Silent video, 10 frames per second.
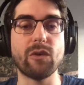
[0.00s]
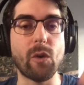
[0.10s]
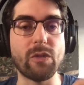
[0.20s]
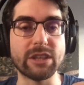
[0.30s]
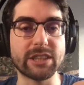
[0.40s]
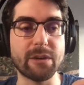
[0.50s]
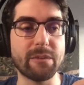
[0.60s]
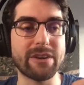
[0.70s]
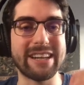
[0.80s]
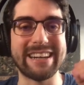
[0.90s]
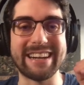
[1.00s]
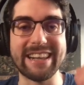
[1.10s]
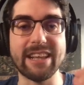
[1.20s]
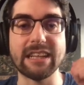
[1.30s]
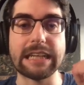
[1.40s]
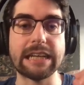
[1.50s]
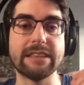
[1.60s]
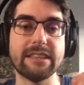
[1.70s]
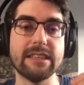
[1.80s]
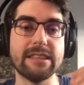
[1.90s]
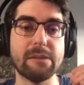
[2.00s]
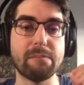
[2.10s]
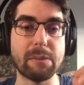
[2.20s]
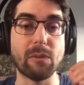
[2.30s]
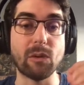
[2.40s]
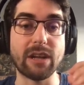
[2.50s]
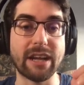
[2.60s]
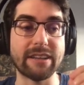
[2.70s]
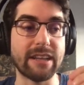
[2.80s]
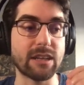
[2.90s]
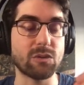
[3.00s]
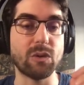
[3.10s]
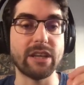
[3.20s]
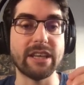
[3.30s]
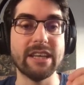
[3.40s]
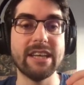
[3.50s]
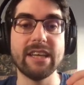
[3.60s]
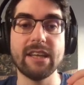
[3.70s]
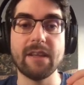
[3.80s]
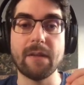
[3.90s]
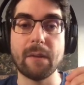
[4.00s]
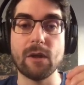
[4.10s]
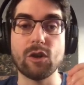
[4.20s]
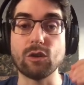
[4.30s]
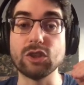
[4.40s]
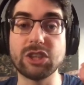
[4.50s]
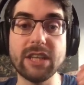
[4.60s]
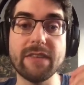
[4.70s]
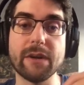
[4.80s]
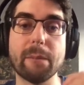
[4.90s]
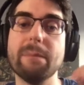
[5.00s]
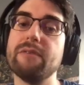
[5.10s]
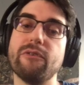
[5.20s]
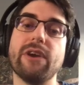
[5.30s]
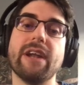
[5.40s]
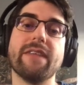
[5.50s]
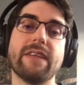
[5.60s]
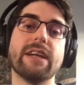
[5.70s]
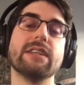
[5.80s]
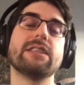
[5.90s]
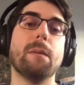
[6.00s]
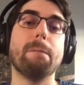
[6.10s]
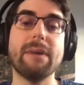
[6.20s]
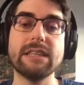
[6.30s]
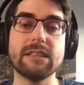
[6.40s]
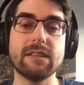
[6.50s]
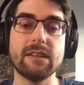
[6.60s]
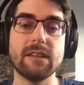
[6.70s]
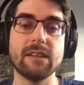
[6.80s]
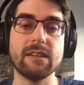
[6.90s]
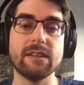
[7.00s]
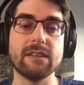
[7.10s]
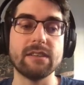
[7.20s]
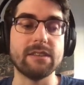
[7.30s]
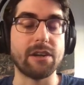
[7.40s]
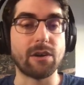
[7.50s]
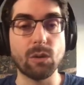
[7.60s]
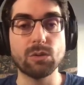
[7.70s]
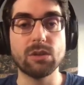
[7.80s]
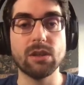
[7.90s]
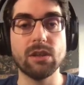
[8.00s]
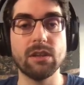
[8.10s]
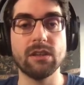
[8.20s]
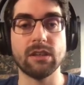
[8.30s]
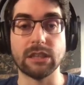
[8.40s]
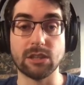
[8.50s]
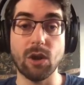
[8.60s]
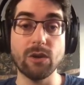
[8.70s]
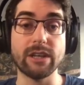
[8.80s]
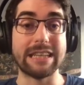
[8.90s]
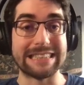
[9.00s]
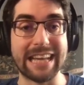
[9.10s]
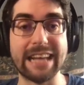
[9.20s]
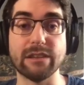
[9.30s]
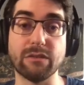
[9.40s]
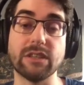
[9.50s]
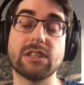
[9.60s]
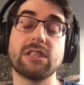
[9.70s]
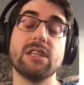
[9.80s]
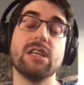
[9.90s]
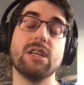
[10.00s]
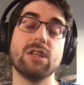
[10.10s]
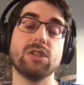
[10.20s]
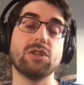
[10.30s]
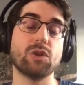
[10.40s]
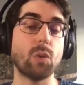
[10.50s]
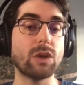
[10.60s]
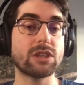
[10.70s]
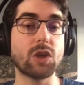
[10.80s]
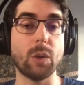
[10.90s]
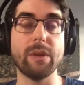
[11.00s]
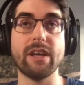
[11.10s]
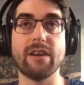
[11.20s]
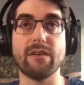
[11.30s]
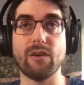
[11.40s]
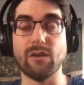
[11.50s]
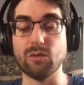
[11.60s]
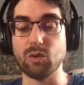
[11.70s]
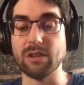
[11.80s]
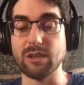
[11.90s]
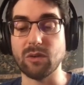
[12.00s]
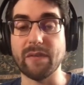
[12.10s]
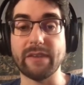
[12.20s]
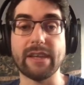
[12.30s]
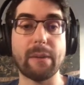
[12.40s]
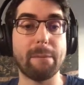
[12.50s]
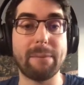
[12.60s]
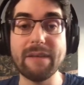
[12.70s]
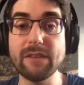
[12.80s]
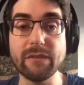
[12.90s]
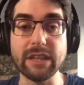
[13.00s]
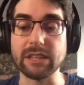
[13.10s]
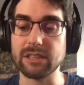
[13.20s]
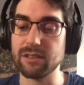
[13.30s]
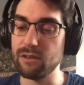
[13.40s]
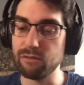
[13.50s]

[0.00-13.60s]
on the server a real candidate that people can actually consider before anything else. But the road, it's long and it's ahead of us. So what's coming on 2020? Plenty of things, of